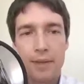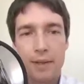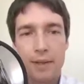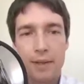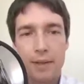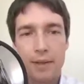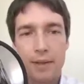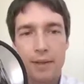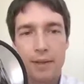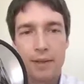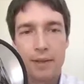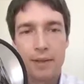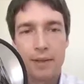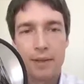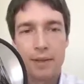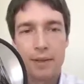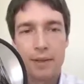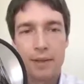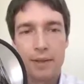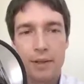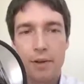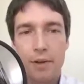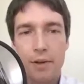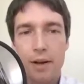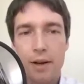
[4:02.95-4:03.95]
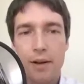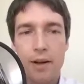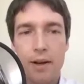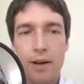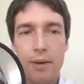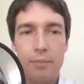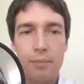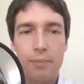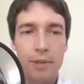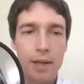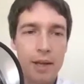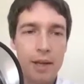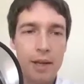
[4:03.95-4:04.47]
a Iroha
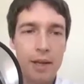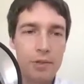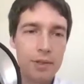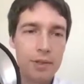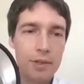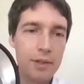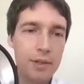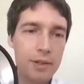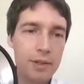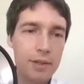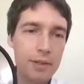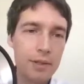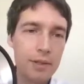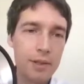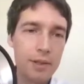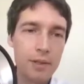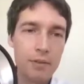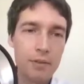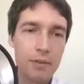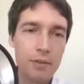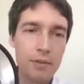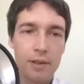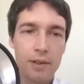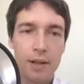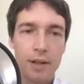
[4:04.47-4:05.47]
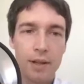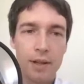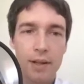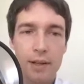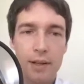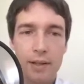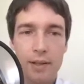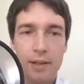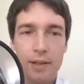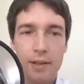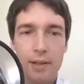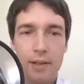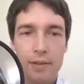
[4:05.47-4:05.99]
application, Iroha
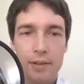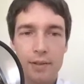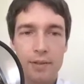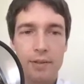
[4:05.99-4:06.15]
client,